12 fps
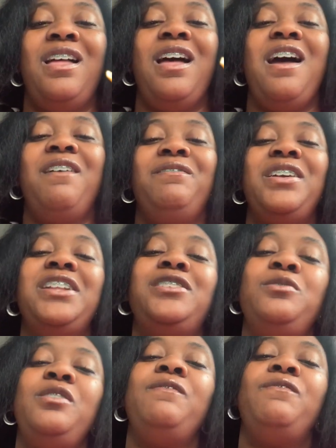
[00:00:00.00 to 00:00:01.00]
I'm ready
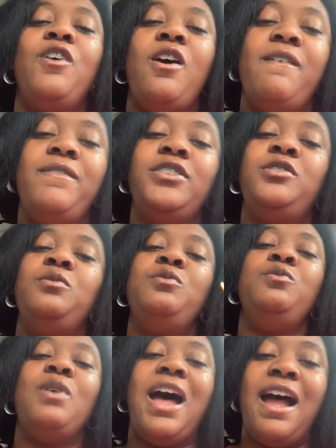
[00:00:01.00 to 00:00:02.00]
to evolve into
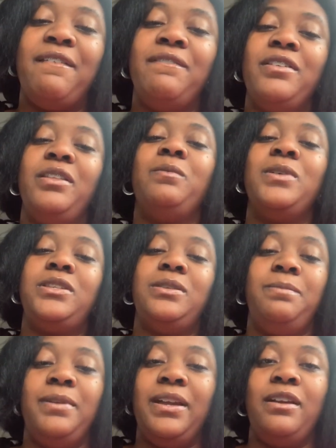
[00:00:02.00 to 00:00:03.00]
who I really want to
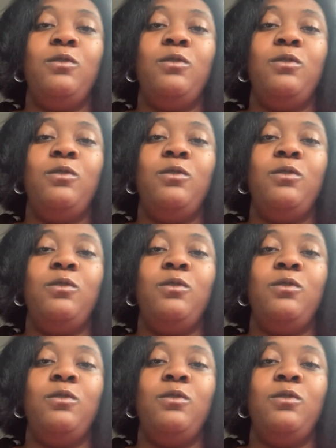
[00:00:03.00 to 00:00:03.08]
be,